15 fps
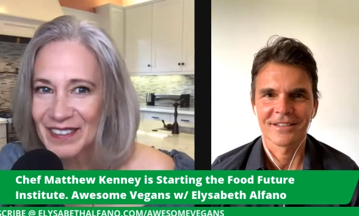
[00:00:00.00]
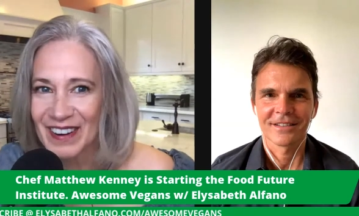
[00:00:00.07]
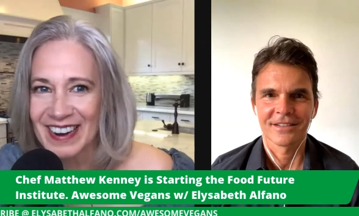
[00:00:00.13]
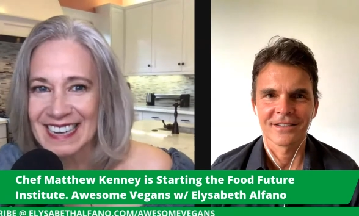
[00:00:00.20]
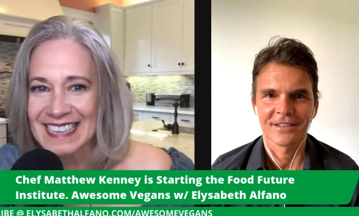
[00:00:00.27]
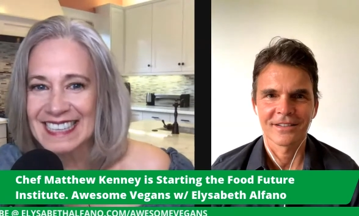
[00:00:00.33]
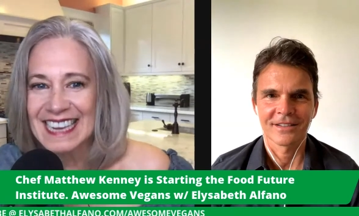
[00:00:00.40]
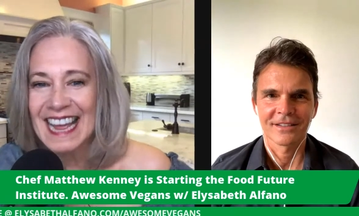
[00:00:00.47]

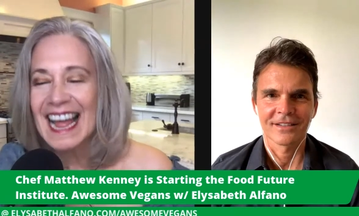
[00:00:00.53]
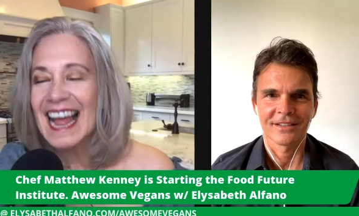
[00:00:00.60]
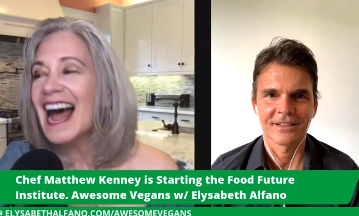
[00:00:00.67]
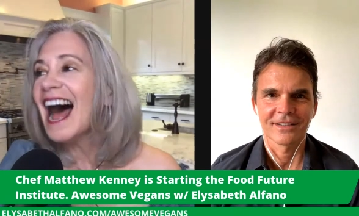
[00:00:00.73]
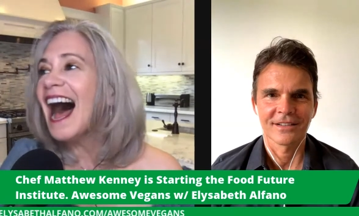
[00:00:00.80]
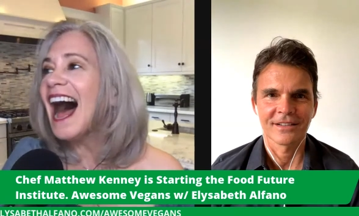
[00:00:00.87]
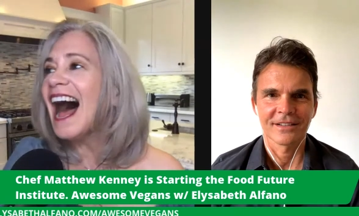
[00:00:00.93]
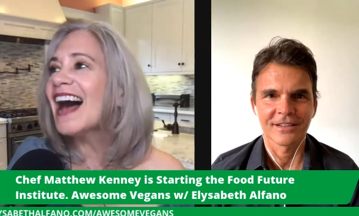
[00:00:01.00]
Speaker 1: worries.
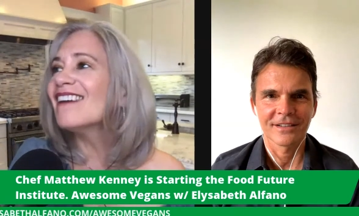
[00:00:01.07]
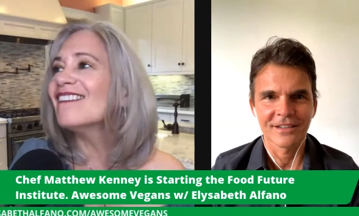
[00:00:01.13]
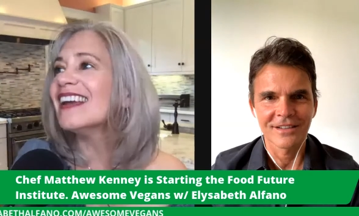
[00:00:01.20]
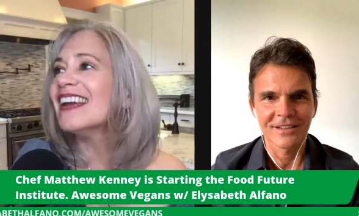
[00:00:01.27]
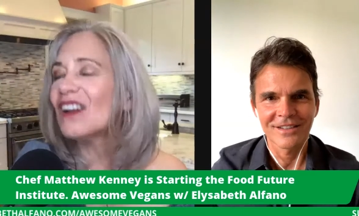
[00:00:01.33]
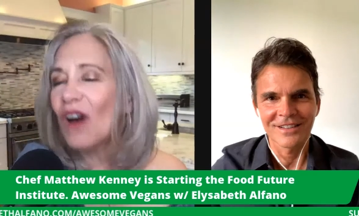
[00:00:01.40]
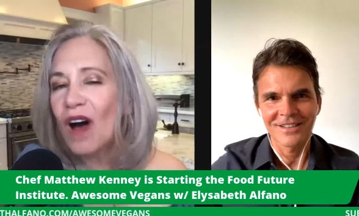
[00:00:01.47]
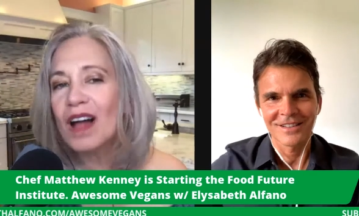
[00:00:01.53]
Um,
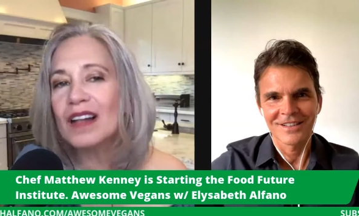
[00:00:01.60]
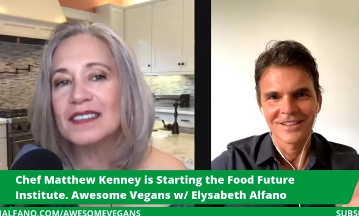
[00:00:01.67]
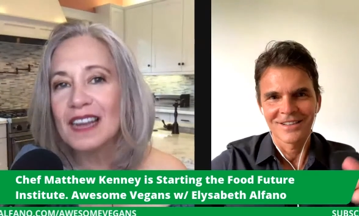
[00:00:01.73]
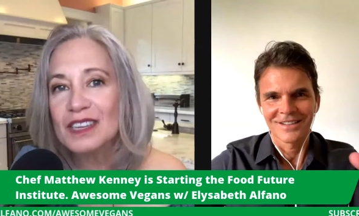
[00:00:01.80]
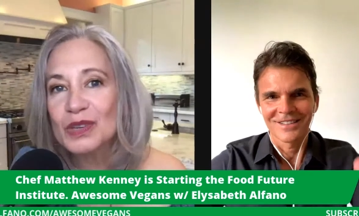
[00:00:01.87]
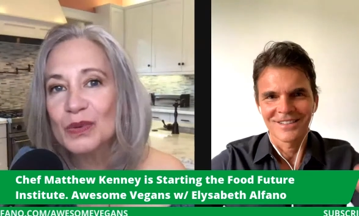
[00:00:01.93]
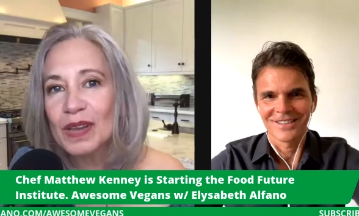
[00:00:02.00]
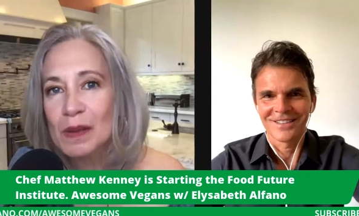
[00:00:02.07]
it all
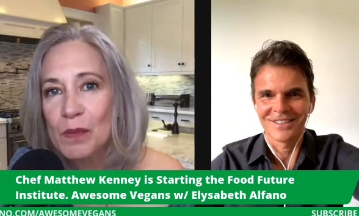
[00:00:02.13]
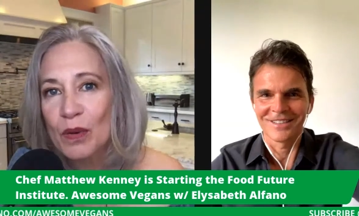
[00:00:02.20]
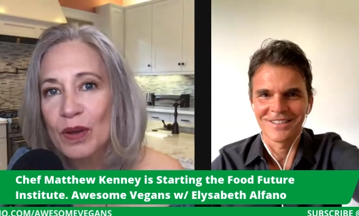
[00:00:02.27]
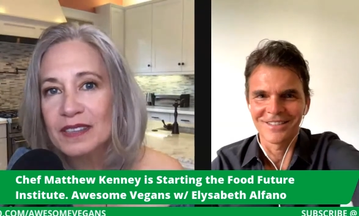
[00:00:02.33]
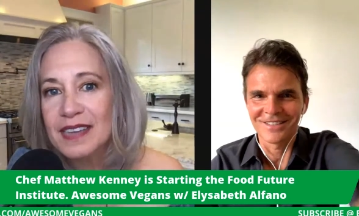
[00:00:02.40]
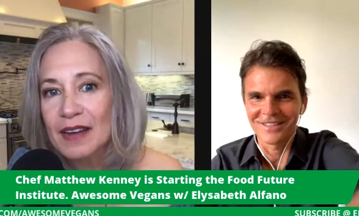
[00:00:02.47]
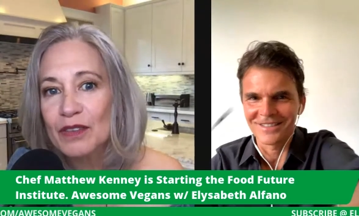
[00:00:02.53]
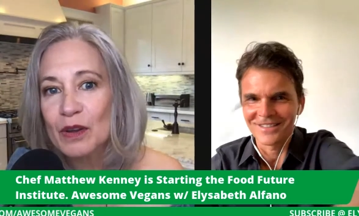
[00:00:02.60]
does really
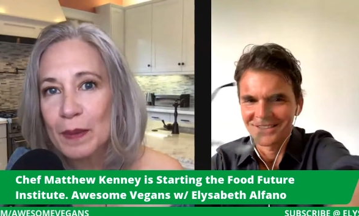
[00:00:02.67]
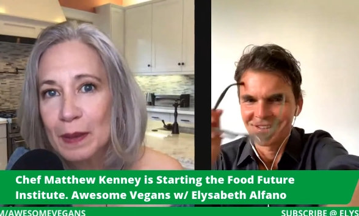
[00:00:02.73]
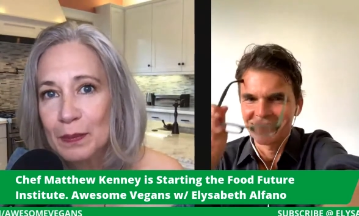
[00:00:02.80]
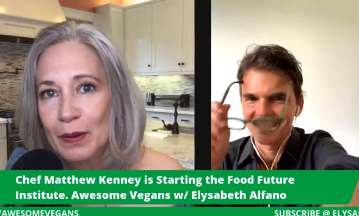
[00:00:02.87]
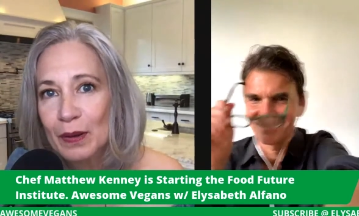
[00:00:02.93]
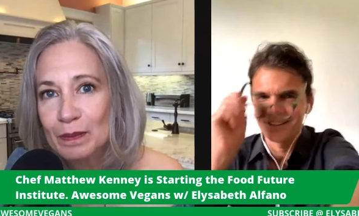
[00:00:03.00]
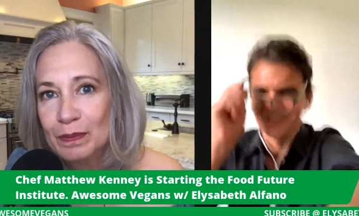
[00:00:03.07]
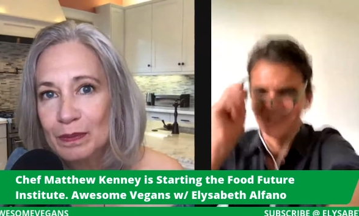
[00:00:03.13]
boil down to people.